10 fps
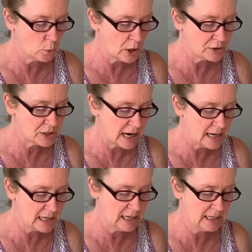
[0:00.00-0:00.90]
while
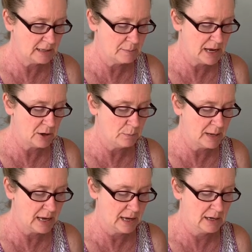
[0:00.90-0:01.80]
tightening the metal
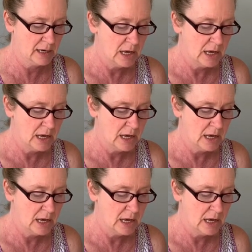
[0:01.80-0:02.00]
band.